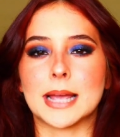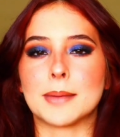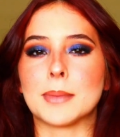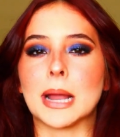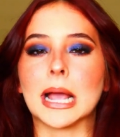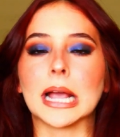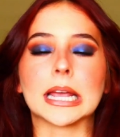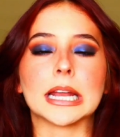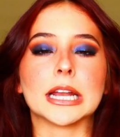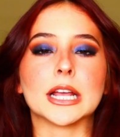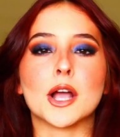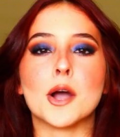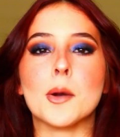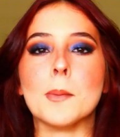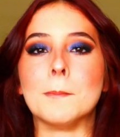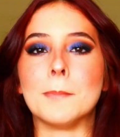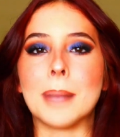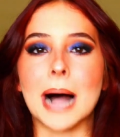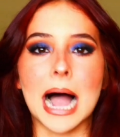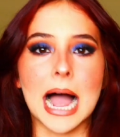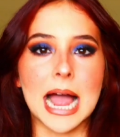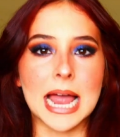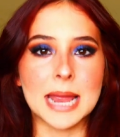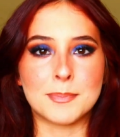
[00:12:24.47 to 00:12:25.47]
I'm not gonna go
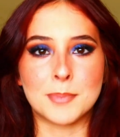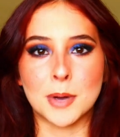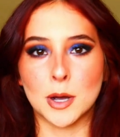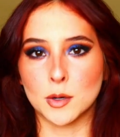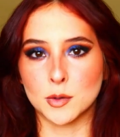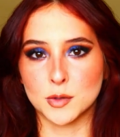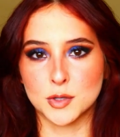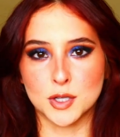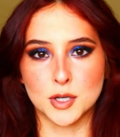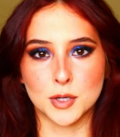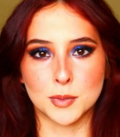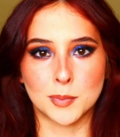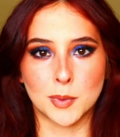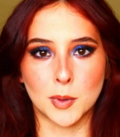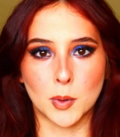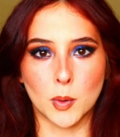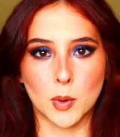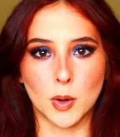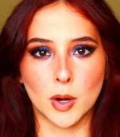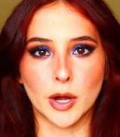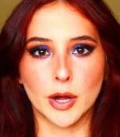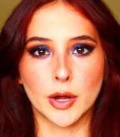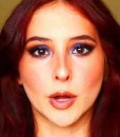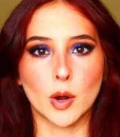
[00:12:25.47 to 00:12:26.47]
buy poster
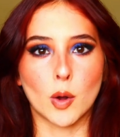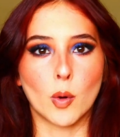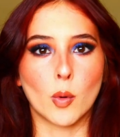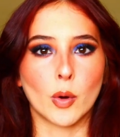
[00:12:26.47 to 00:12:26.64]
board